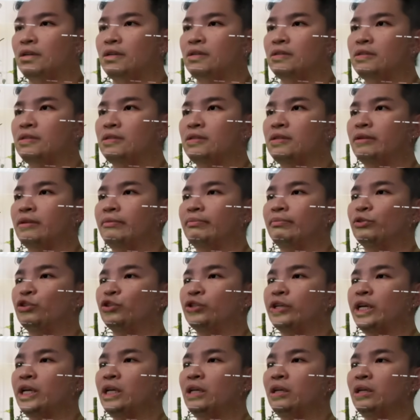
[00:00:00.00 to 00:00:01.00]
some
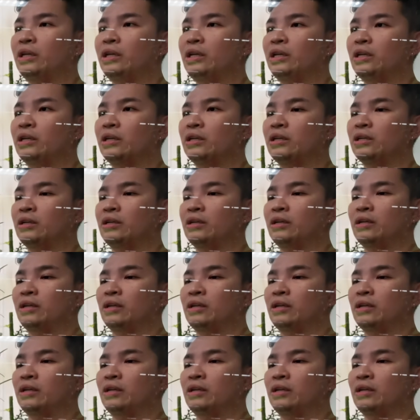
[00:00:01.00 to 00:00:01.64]
trailing